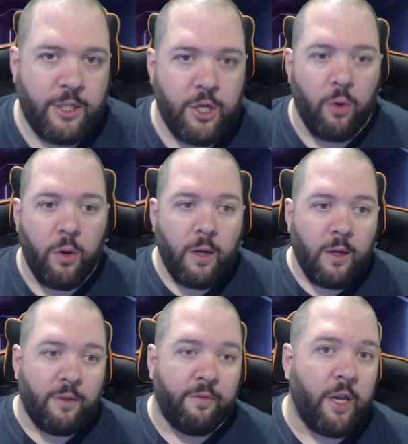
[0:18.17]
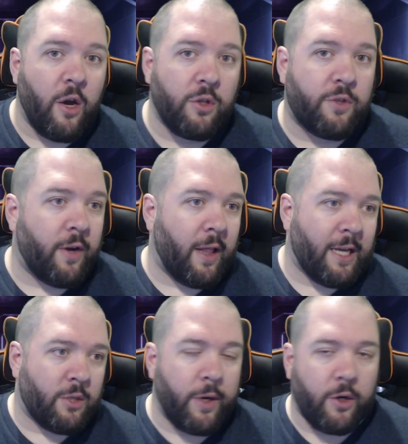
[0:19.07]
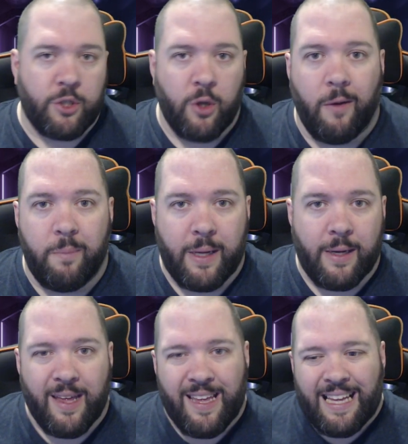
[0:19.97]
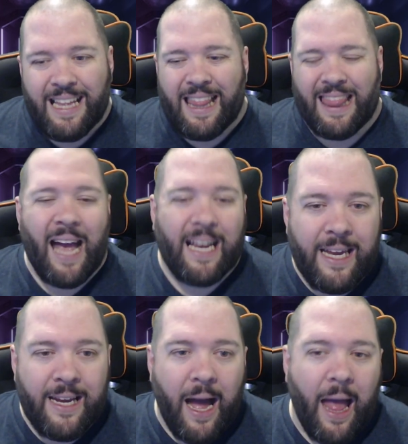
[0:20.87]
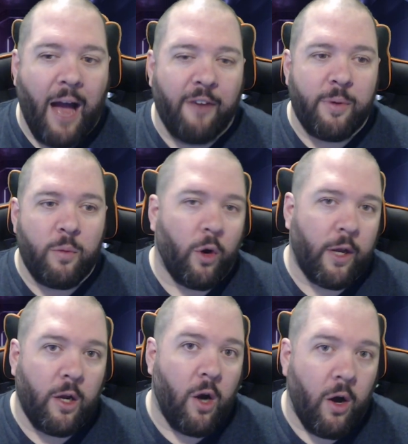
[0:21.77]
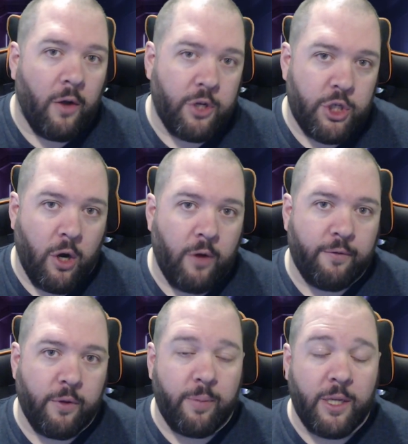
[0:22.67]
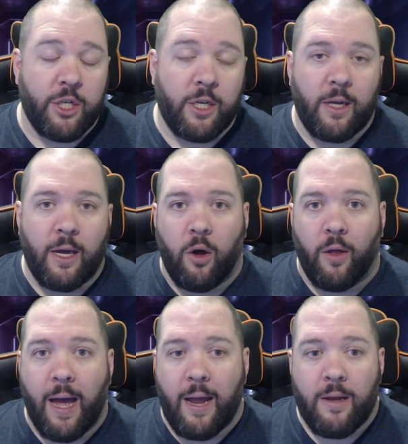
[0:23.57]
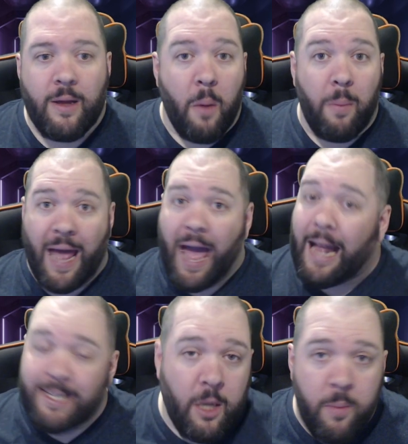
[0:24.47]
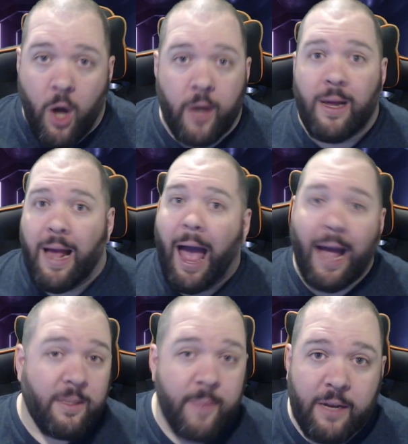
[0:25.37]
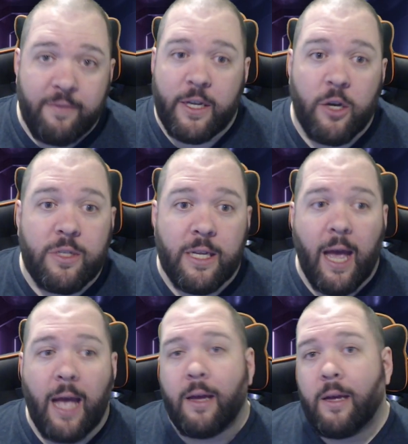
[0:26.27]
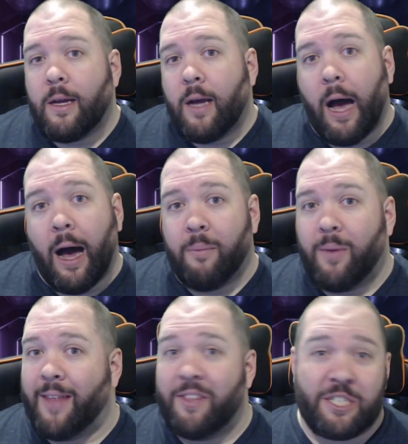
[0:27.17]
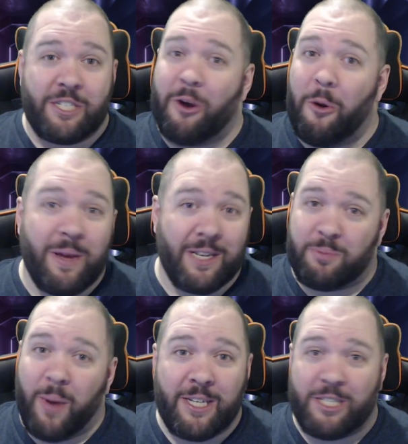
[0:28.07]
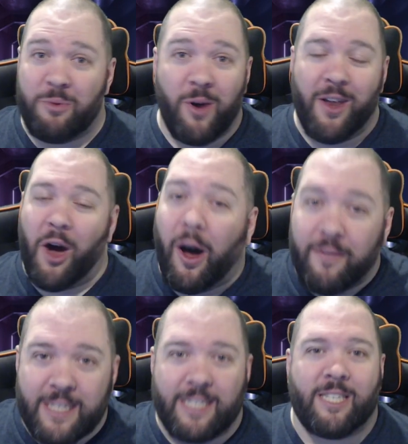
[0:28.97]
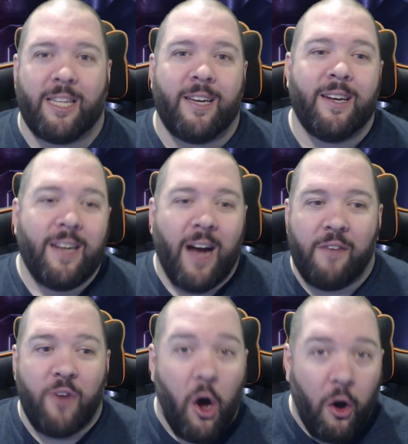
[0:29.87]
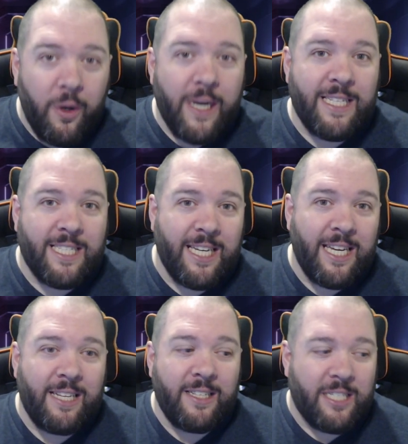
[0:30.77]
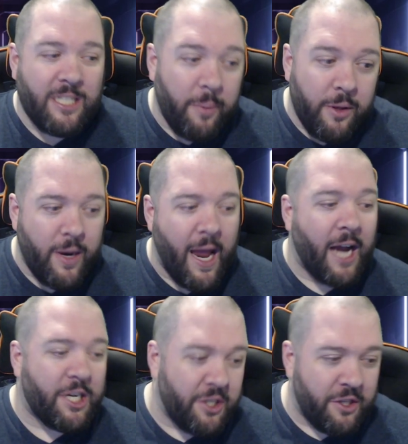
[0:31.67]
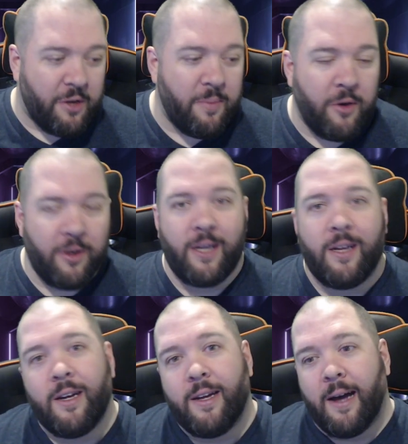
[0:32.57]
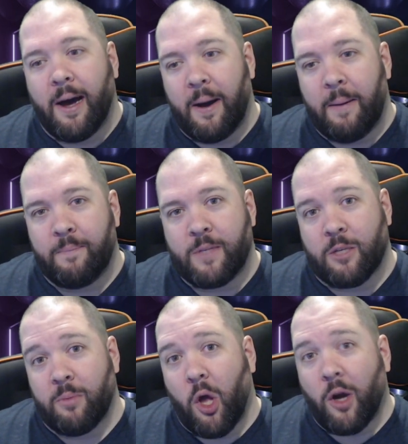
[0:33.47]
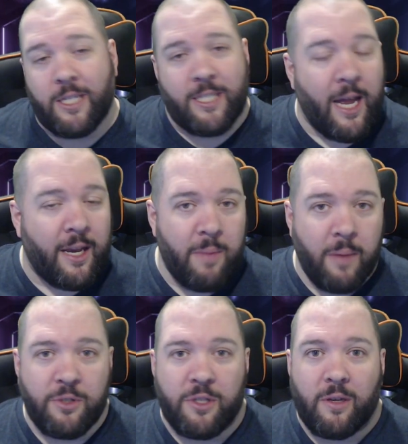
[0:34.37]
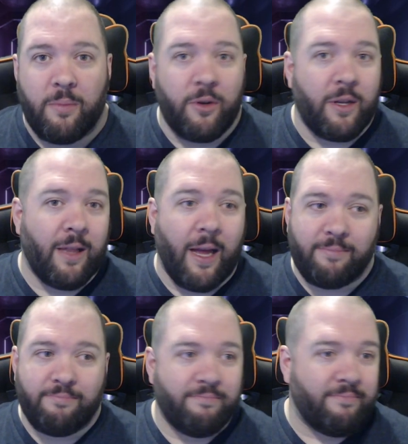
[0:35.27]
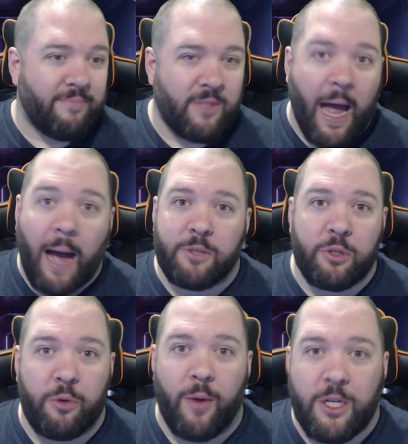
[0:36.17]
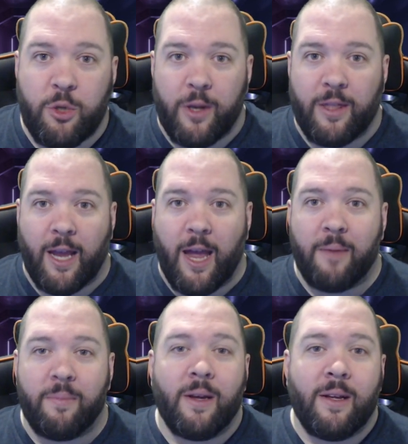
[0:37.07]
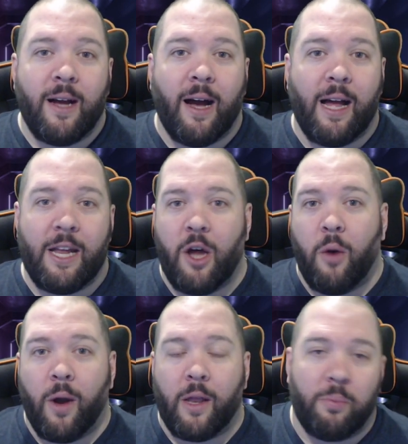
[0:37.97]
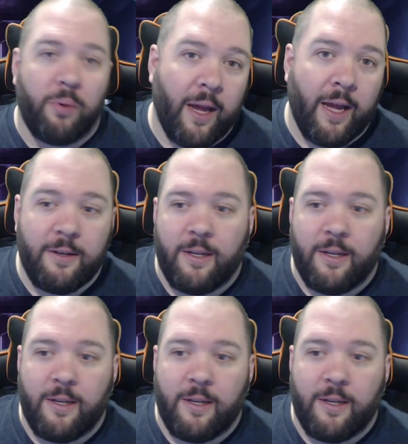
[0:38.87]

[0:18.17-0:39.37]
So the videos for the last week or so have been lacking. I have been working on a chart for the pitching and all that, but I had to come on, had to make a video today. And this is going to be a spicy one, obviously. I've already seen some of the reaction of the community. Some long-standing members of the community like absolutely rage quitting the game and not wanting to play it.